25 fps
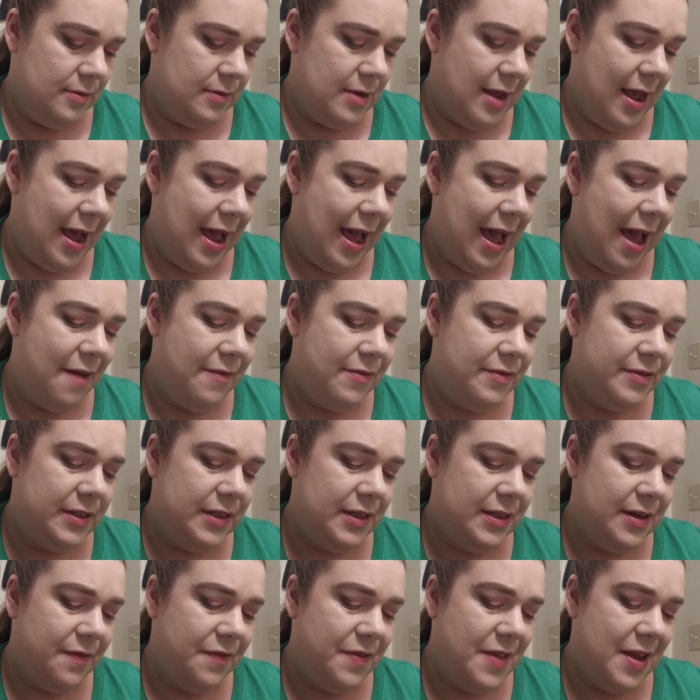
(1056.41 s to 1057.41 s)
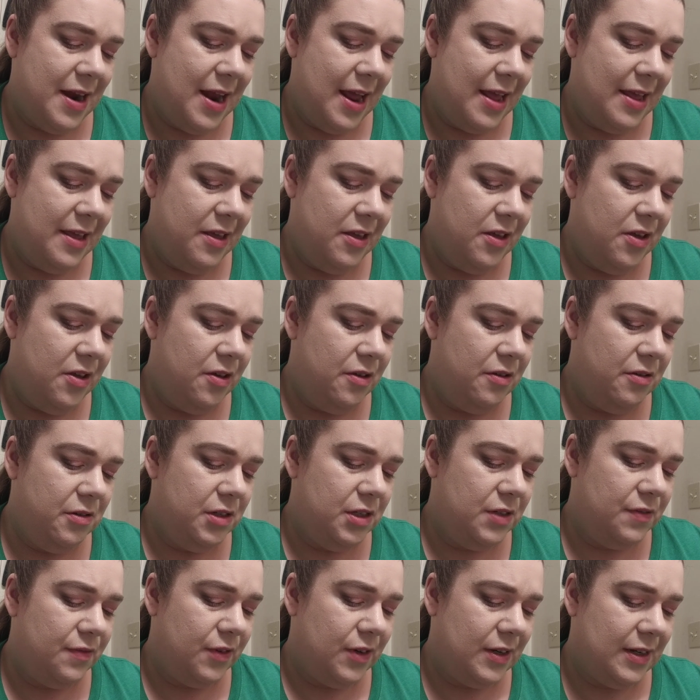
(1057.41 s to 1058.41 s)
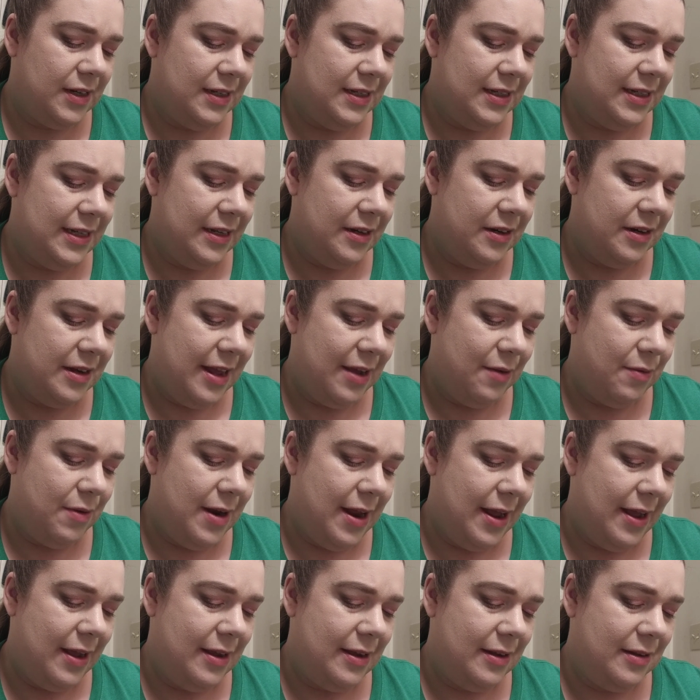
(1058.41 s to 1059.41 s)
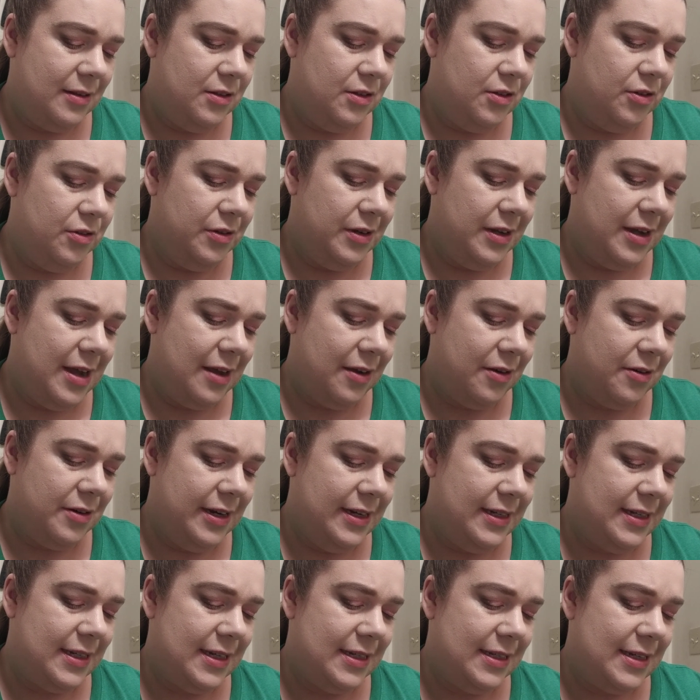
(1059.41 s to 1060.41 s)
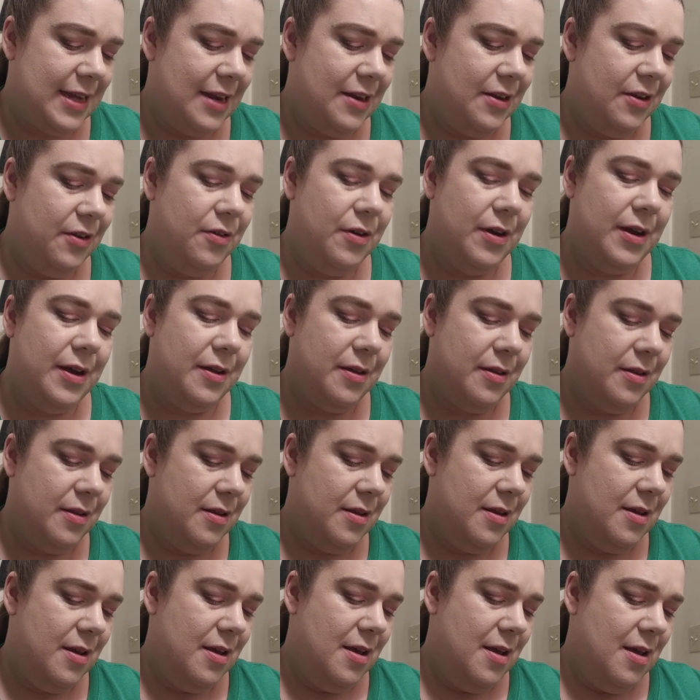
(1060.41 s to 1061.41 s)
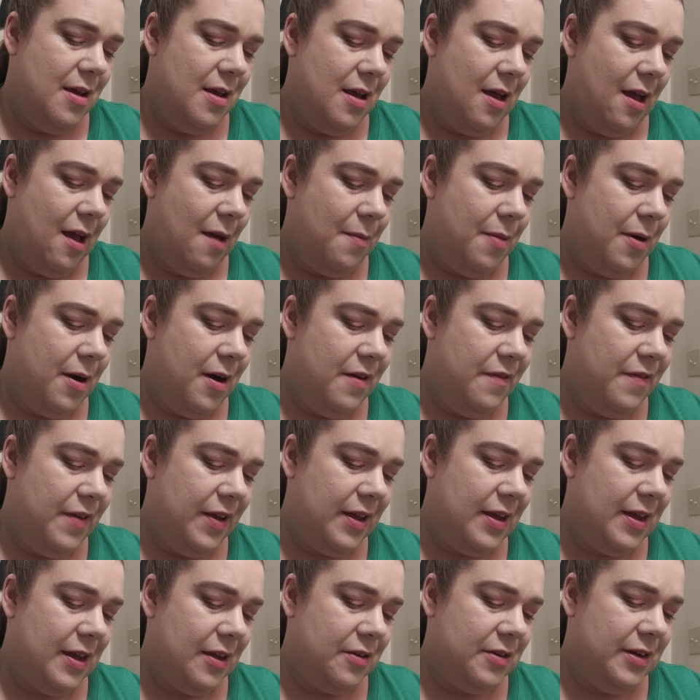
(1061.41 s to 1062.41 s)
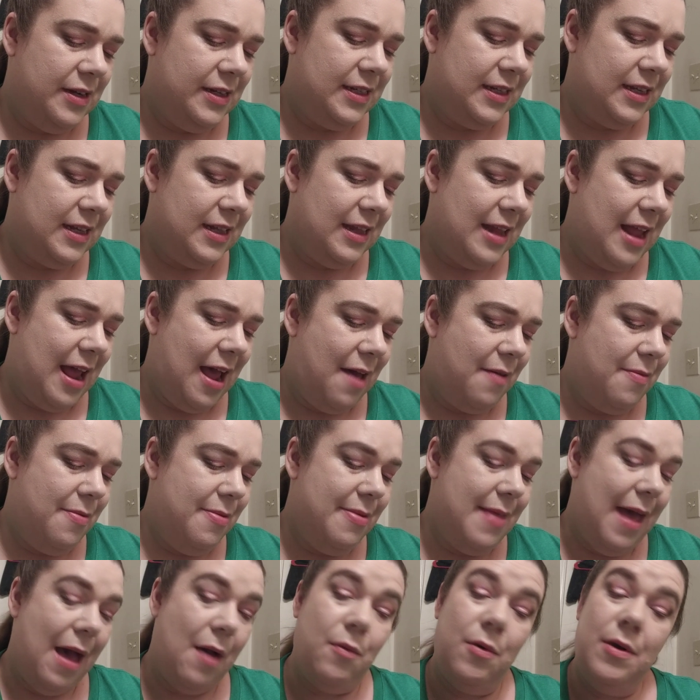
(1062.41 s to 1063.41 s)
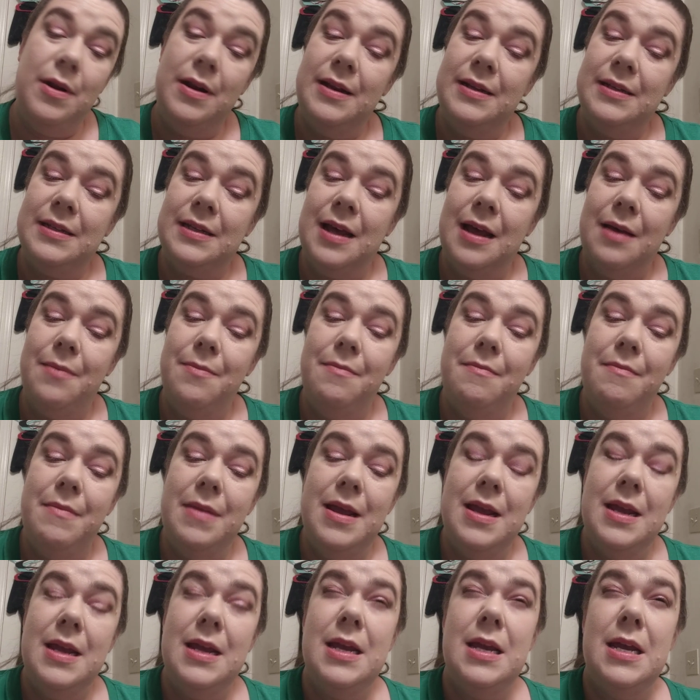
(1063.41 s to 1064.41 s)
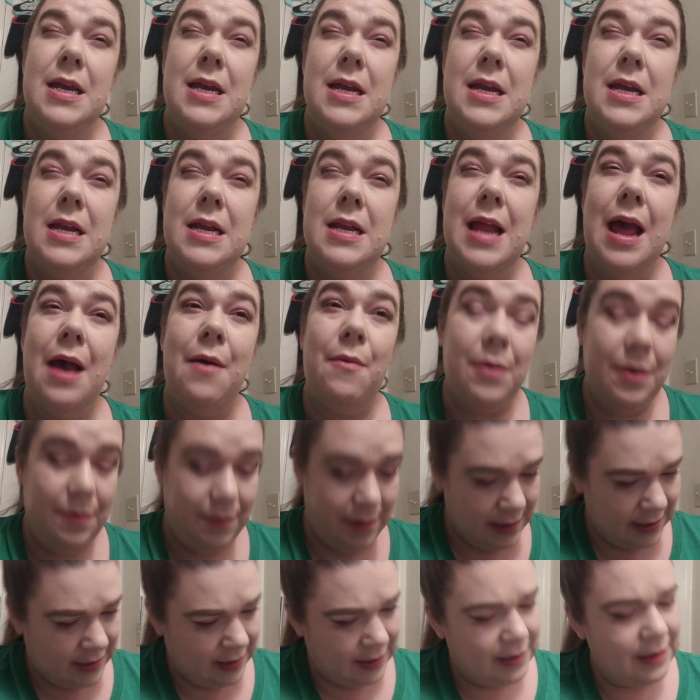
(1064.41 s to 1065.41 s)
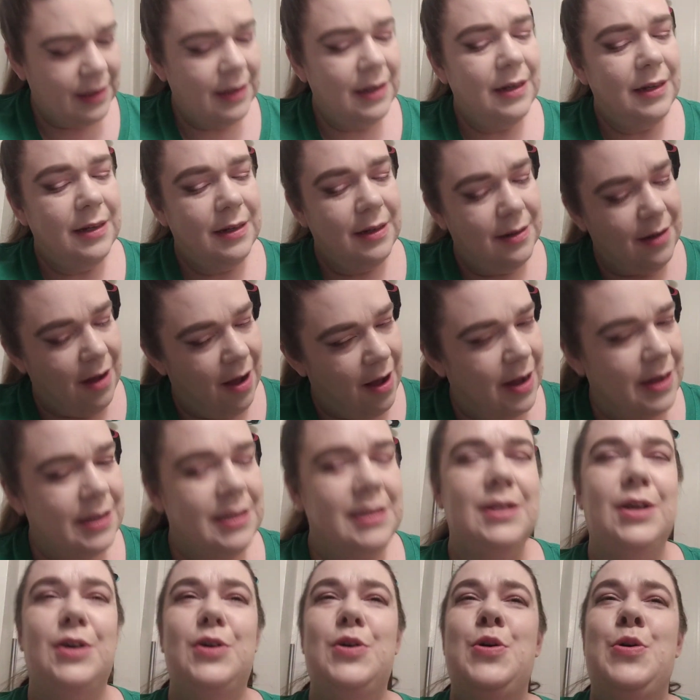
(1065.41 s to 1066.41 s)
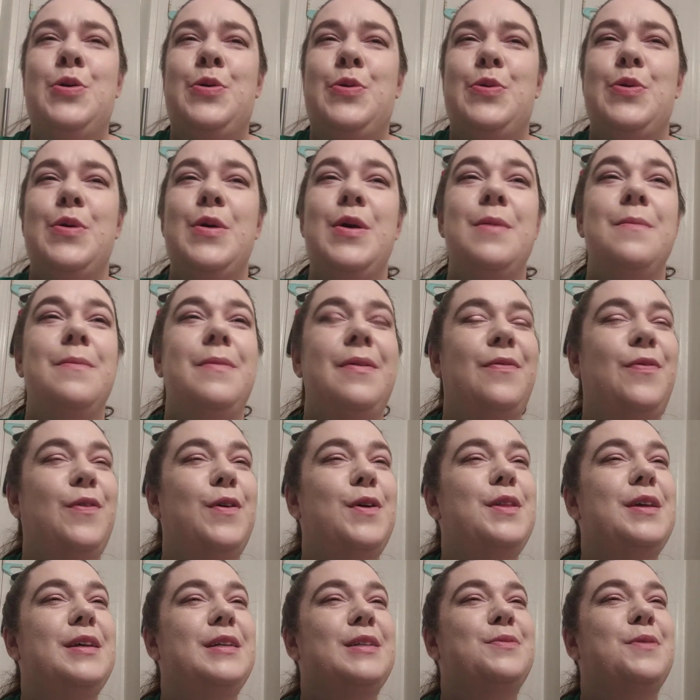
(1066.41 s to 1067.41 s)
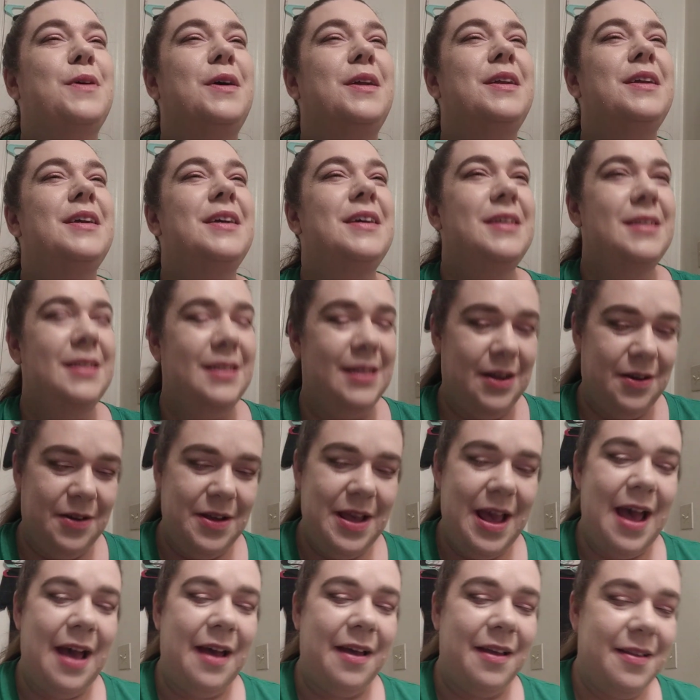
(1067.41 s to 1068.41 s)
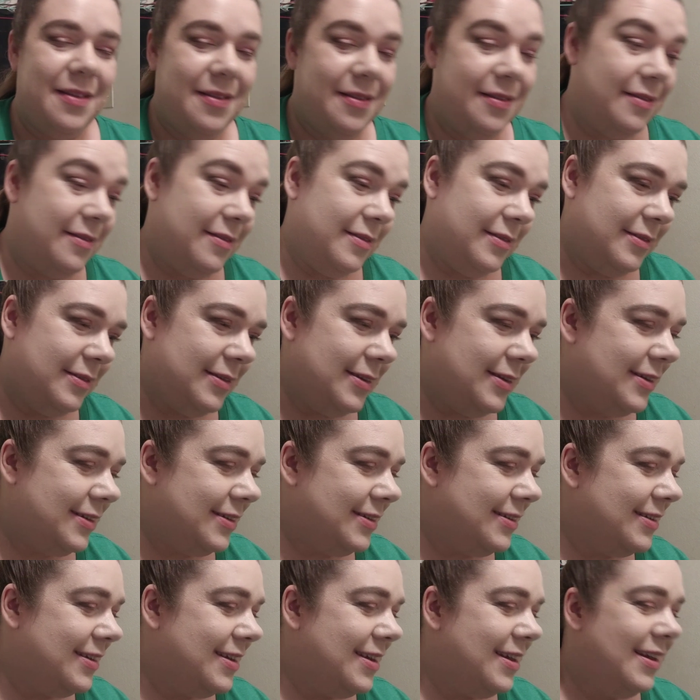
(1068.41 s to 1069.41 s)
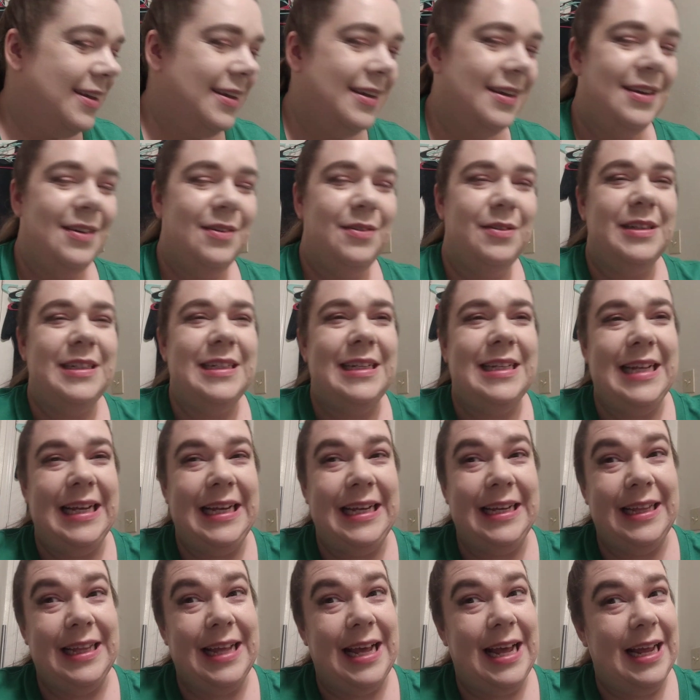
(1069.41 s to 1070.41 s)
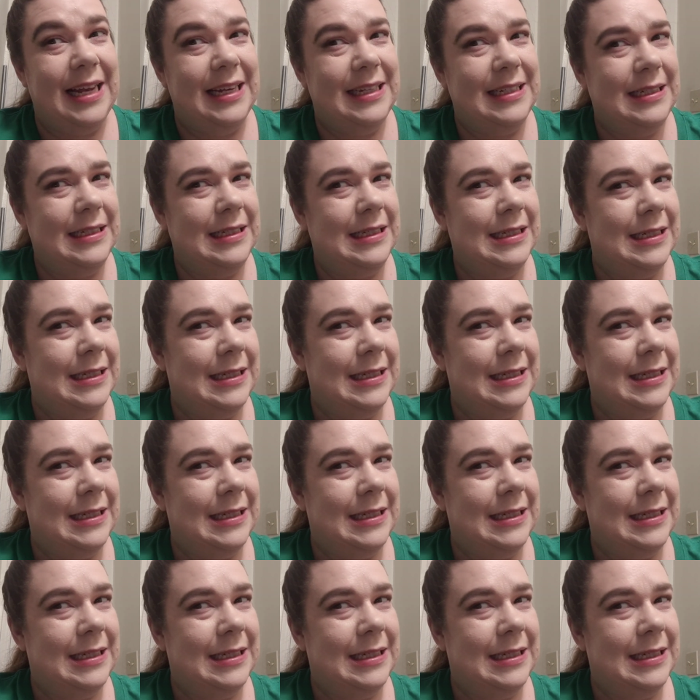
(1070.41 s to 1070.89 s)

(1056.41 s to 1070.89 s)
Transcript: I have stuff that I use for concealer, like when I do cut crease, because I do a part of a cut crease collab. That one is coming. That one was also before this one. So yeah, what do you think of that?